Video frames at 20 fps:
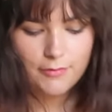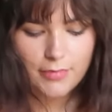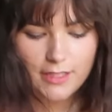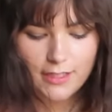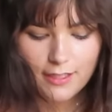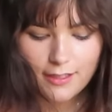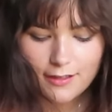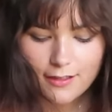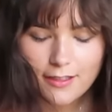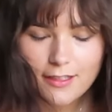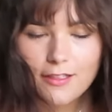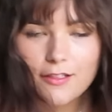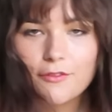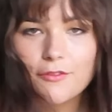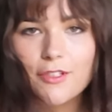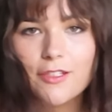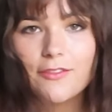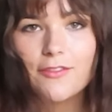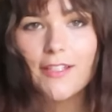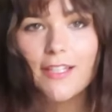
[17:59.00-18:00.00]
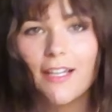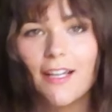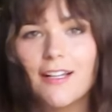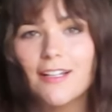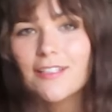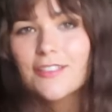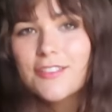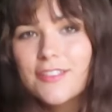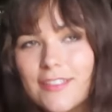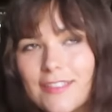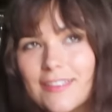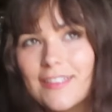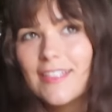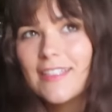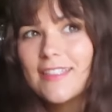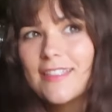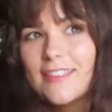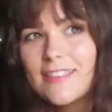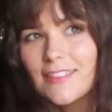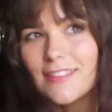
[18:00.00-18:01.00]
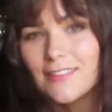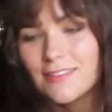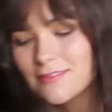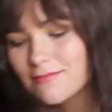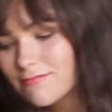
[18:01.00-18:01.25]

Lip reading: But then like, what if I actually like it?